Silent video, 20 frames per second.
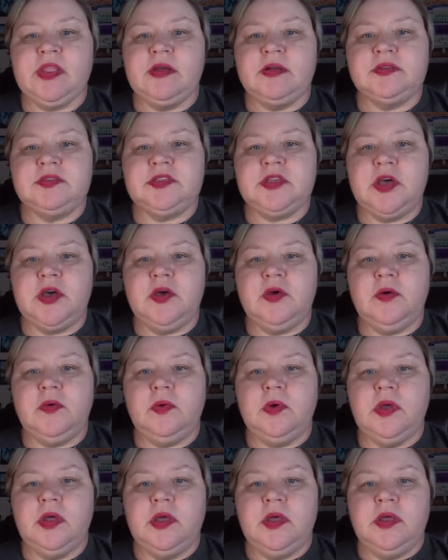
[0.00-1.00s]

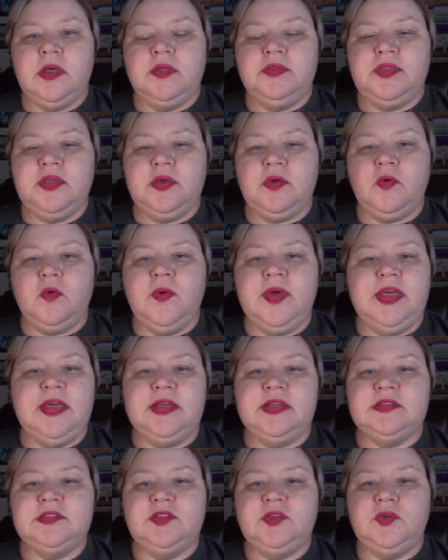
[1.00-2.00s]
So the
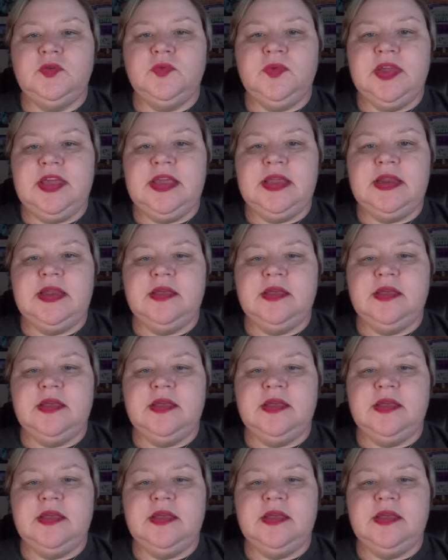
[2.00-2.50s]
quiz you read